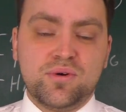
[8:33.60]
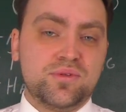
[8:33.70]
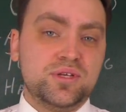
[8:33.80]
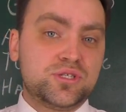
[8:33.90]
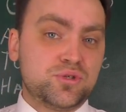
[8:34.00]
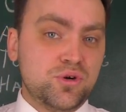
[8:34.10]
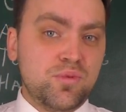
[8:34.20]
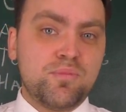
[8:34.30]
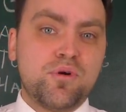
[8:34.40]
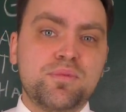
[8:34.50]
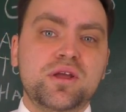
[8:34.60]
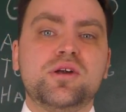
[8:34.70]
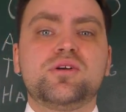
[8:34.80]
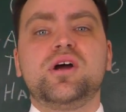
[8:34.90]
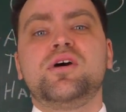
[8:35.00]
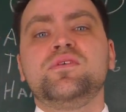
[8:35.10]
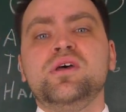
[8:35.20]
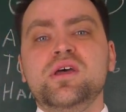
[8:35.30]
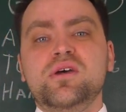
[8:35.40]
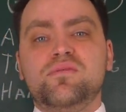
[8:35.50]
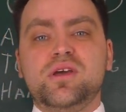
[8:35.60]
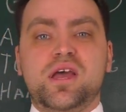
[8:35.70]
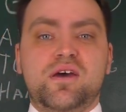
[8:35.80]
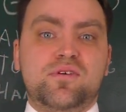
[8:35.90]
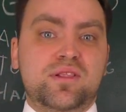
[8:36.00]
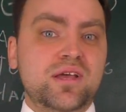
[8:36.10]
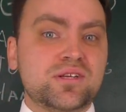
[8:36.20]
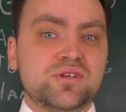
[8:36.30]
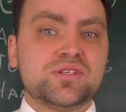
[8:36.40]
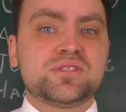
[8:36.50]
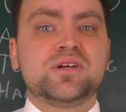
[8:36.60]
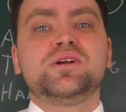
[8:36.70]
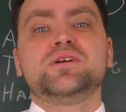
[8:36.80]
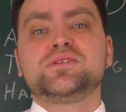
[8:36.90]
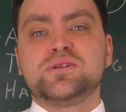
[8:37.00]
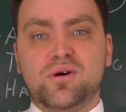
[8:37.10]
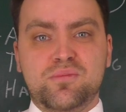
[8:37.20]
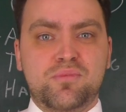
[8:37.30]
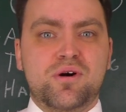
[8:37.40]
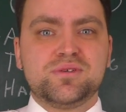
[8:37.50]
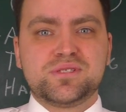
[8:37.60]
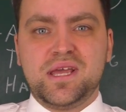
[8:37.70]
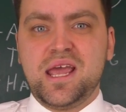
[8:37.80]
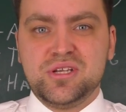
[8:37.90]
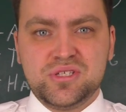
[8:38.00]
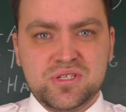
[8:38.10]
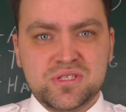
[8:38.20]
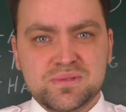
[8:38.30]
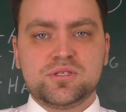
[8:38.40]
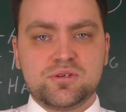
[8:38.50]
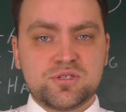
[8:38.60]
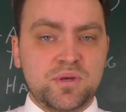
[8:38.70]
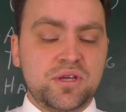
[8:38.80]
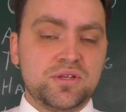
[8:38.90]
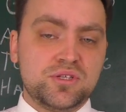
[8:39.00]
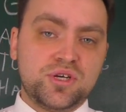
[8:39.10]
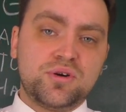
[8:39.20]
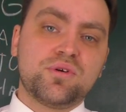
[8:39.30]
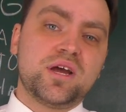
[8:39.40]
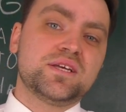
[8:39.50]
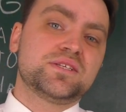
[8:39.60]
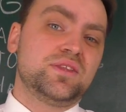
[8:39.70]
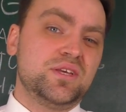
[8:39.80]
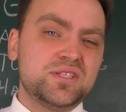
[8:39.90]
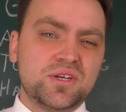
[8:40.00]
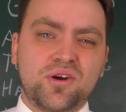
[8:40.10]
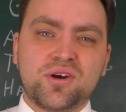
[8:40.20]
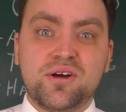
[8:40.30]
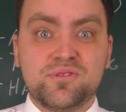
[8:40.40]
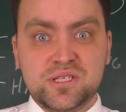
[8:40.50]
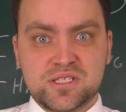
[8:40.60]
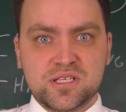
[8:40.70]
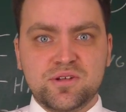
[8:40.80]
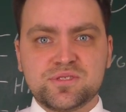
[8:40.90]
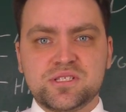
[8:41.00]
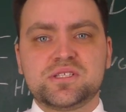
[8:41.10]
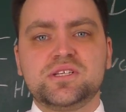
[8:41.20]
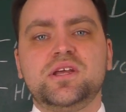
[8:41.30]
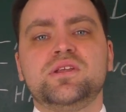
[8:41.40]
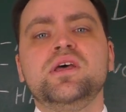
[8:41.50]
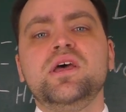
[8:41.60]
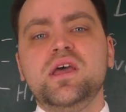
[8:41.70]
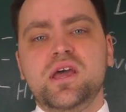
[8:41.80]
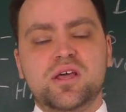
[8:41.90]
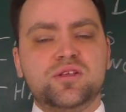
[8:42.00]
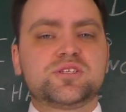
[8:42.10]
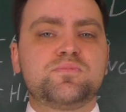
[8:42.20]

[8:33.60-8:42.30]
on this turboprop aircraft, we have electric starters on both engines. So speaking in general, guys, this aircraft is self-sustained and it's